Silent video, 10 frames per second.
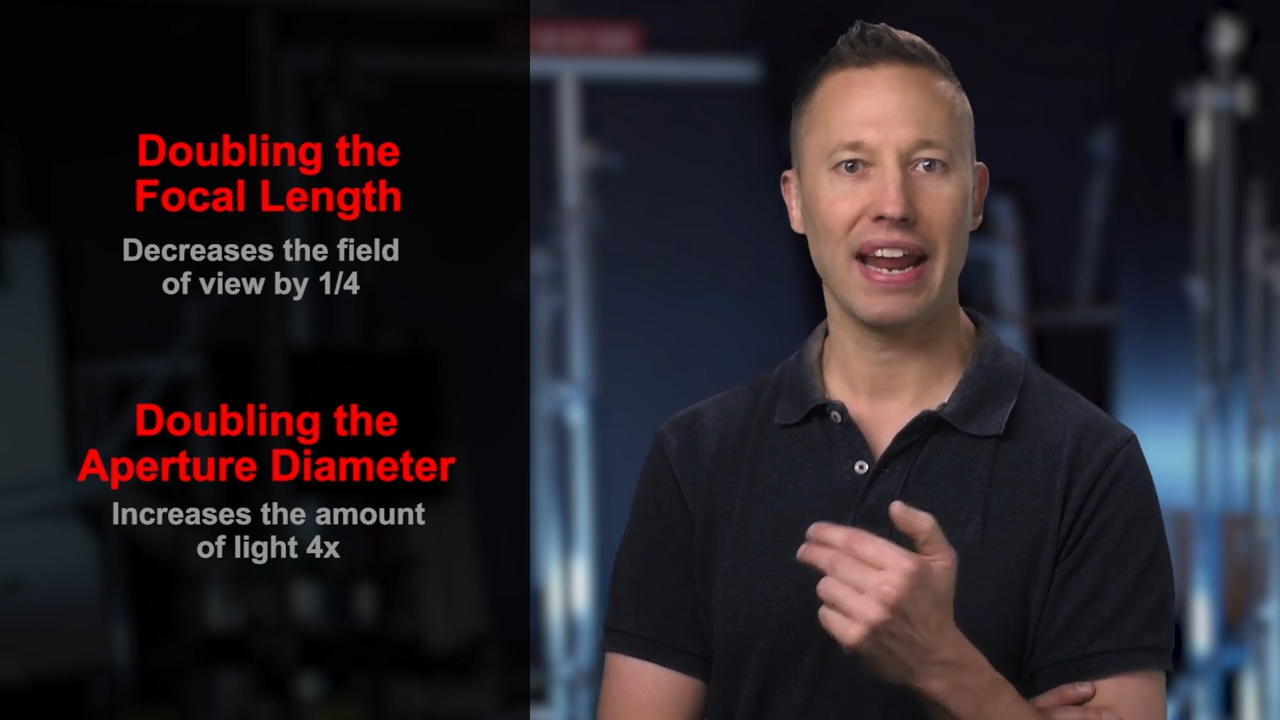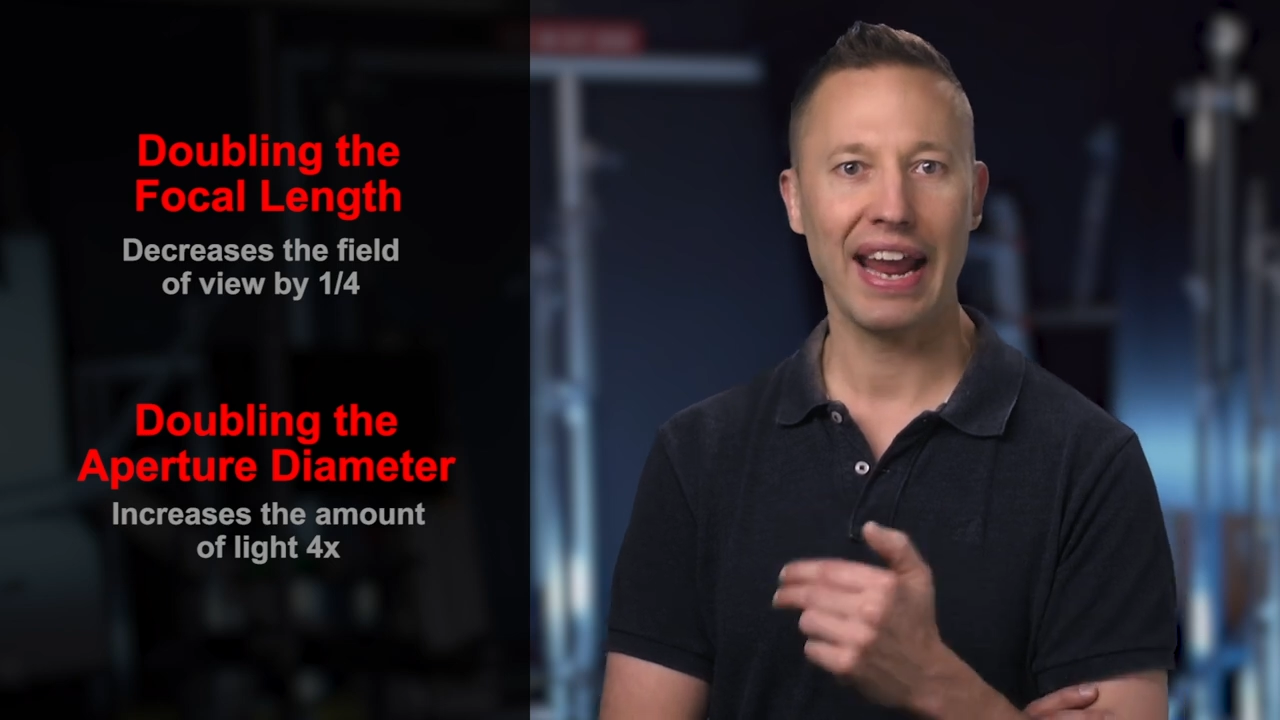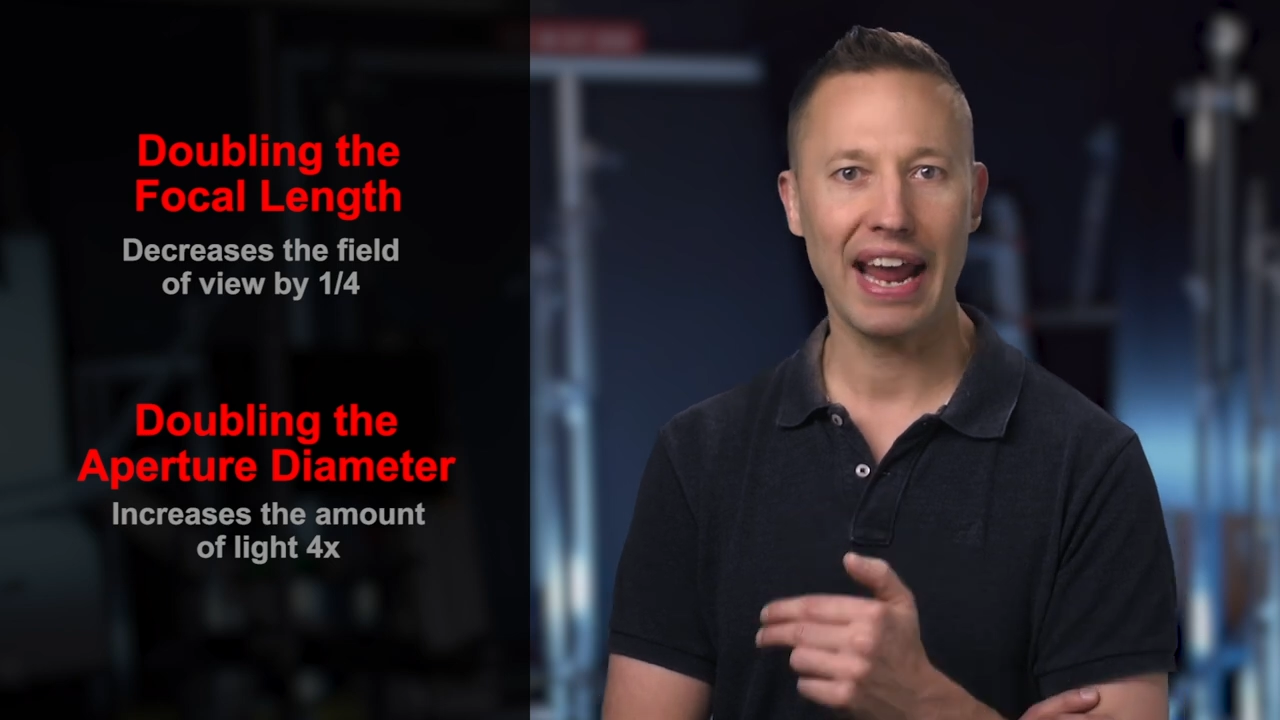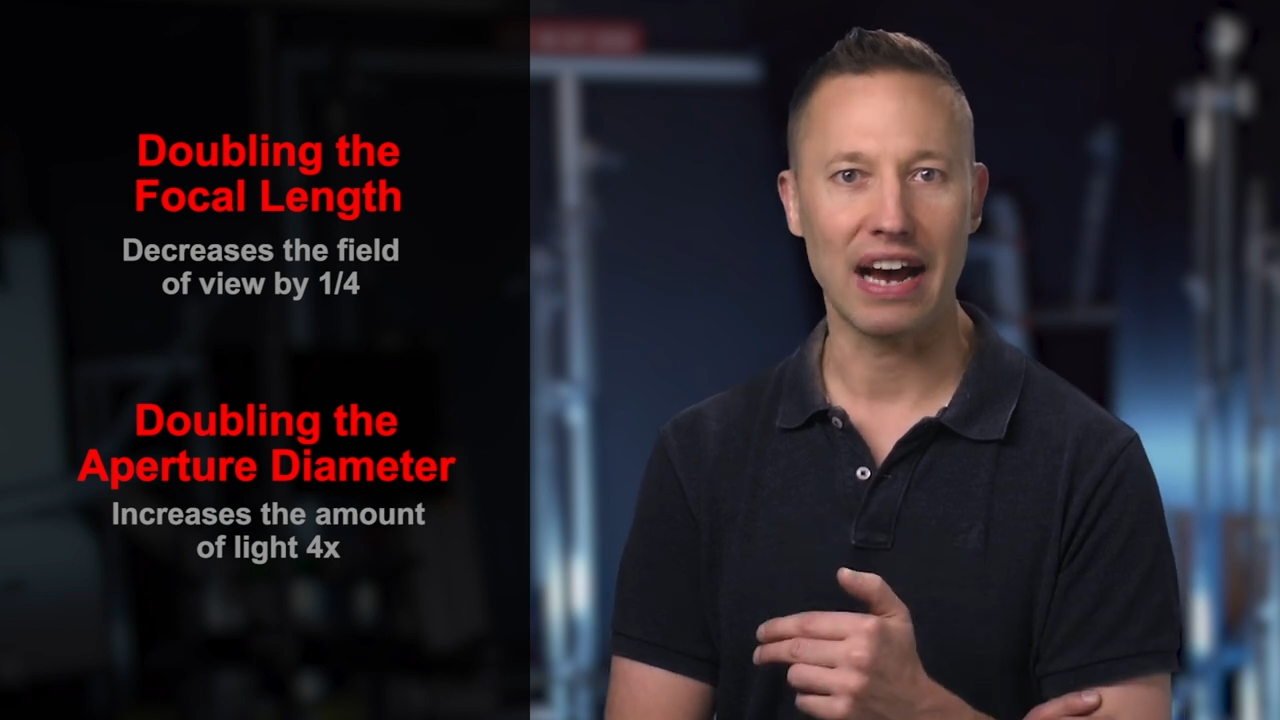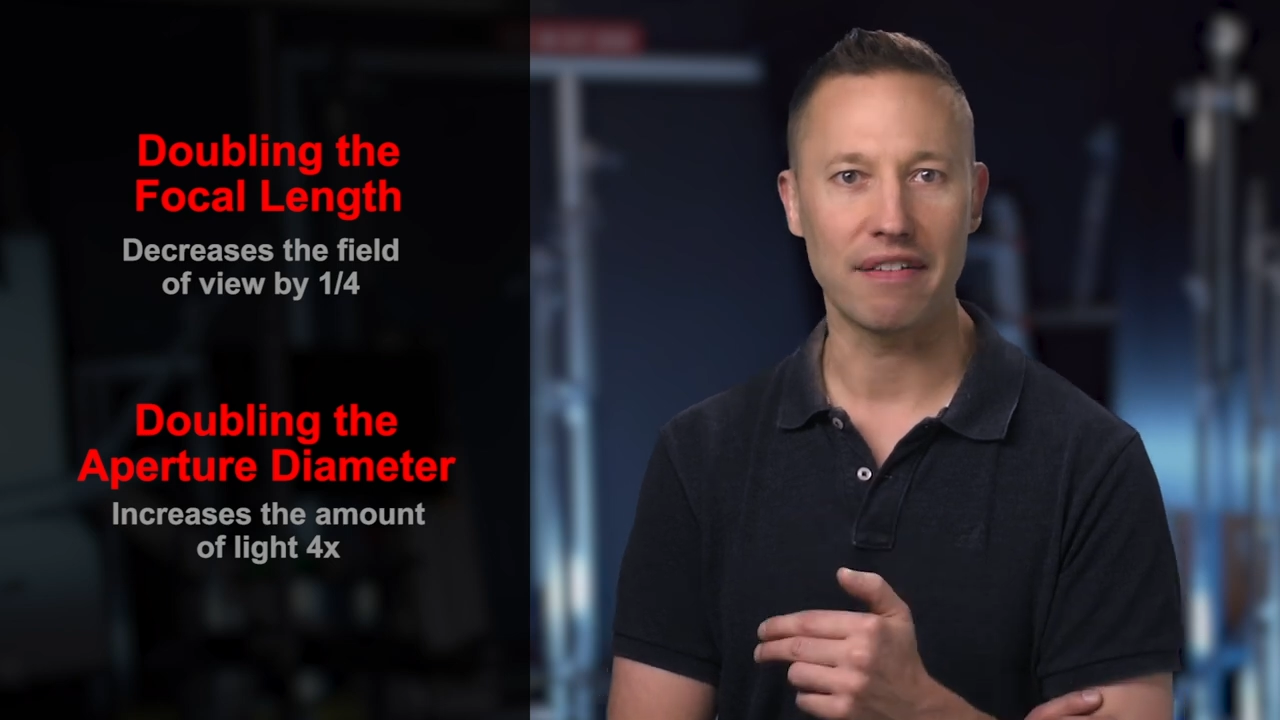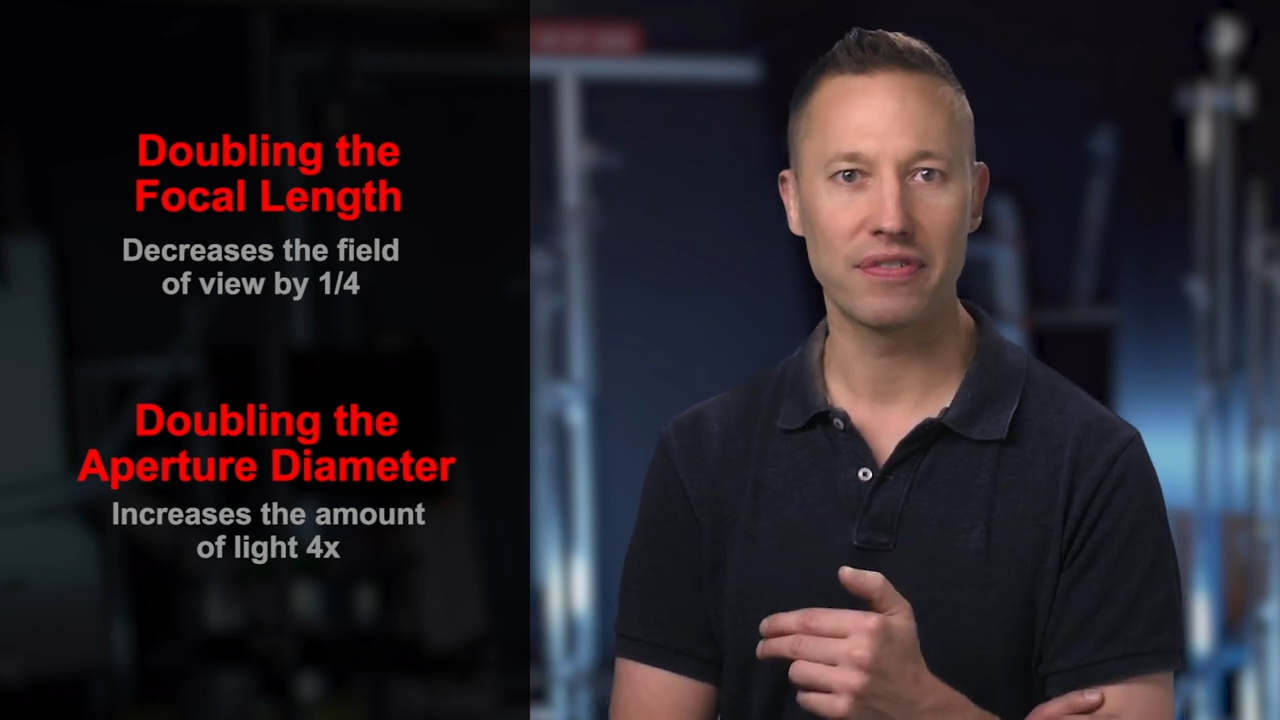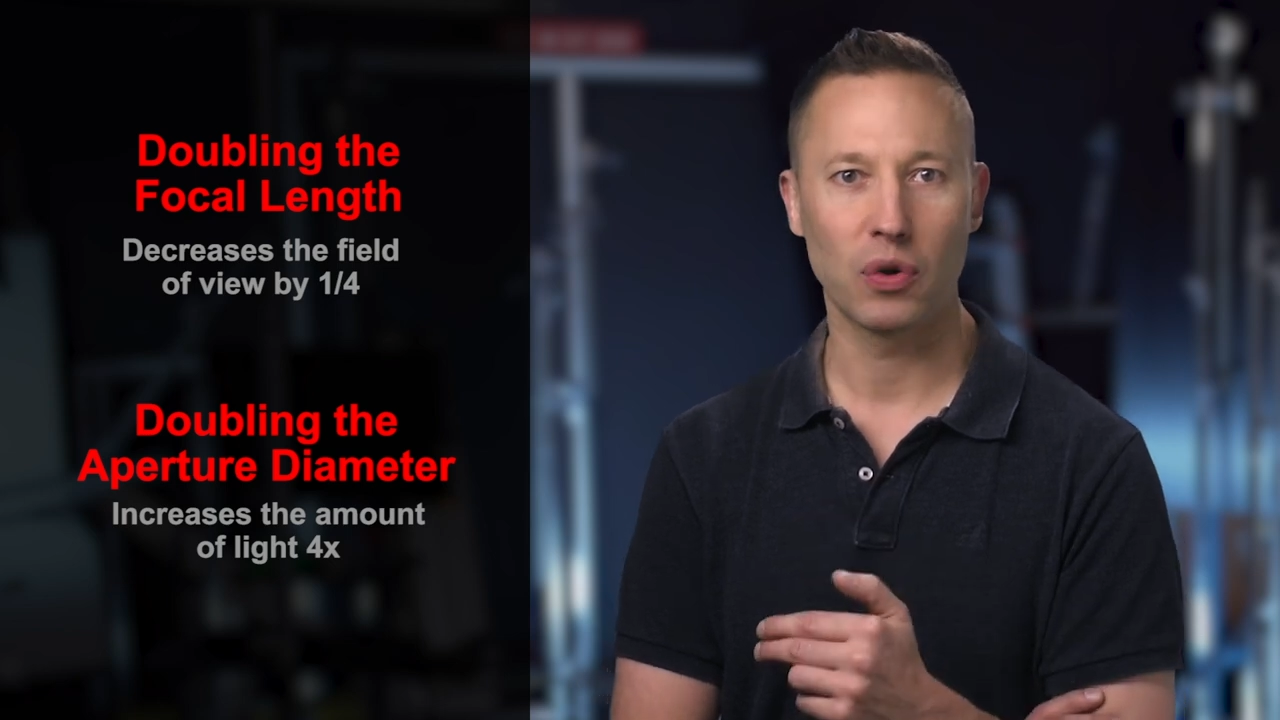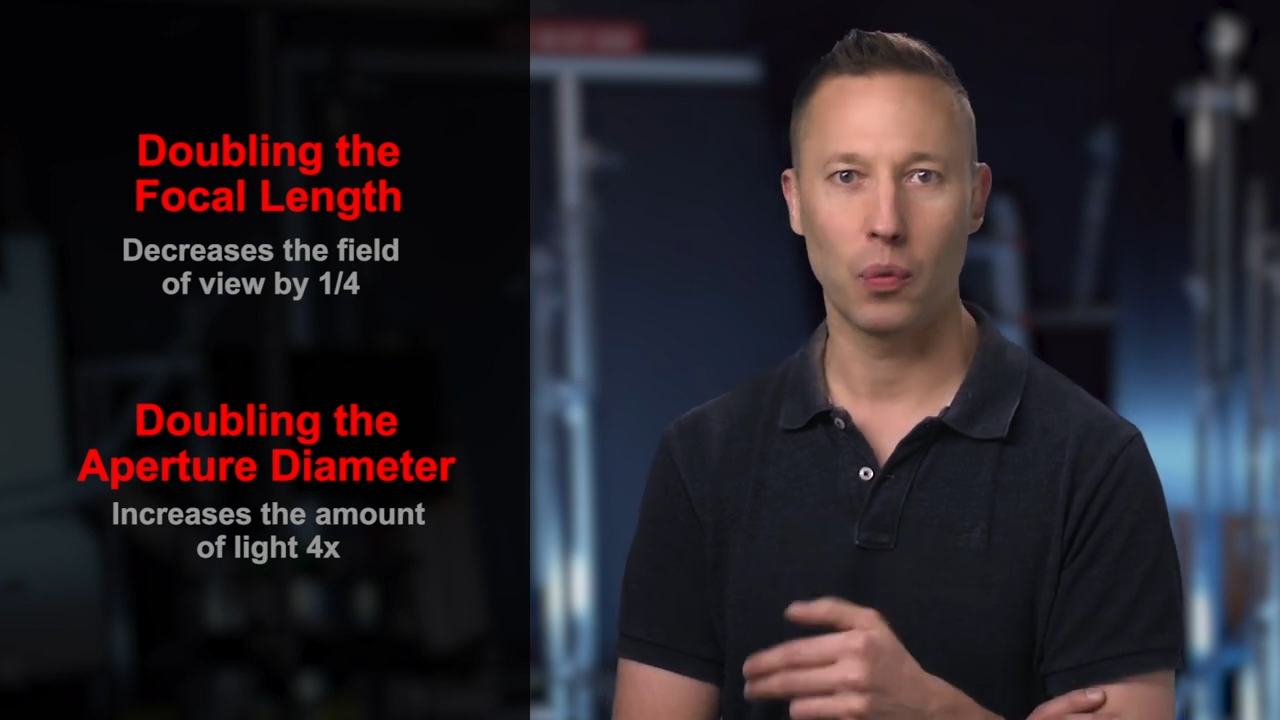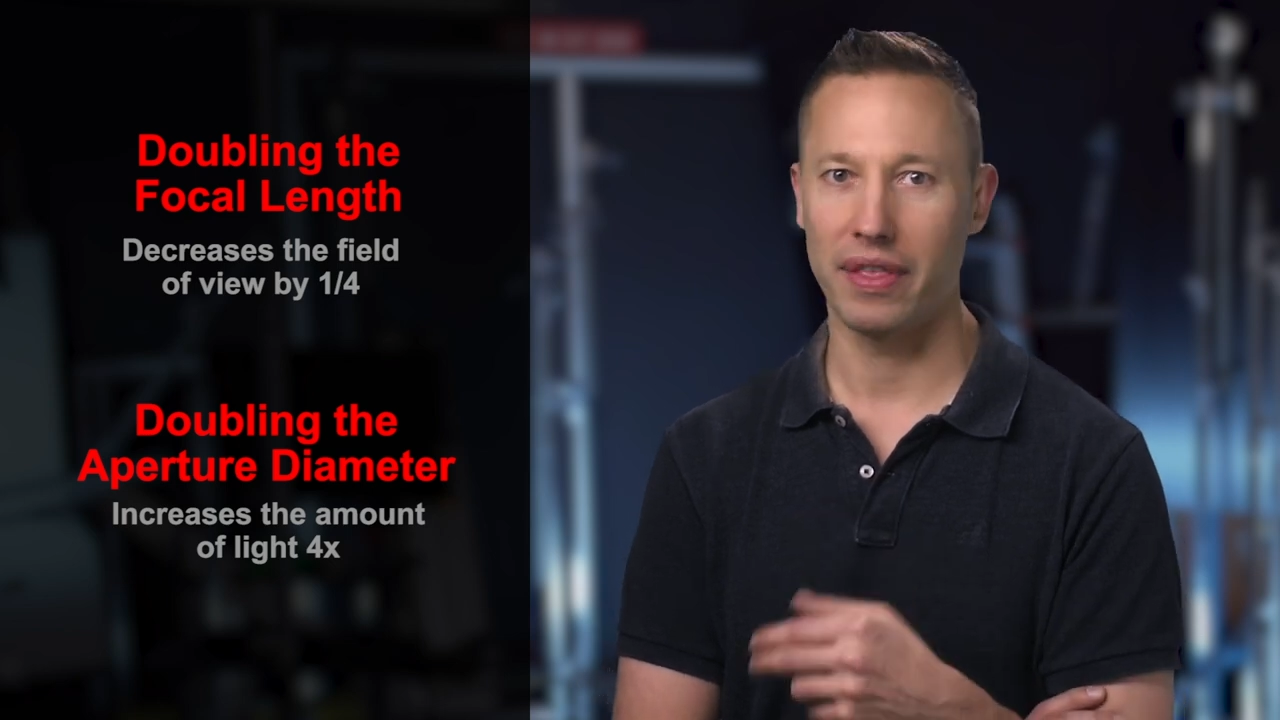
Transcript: half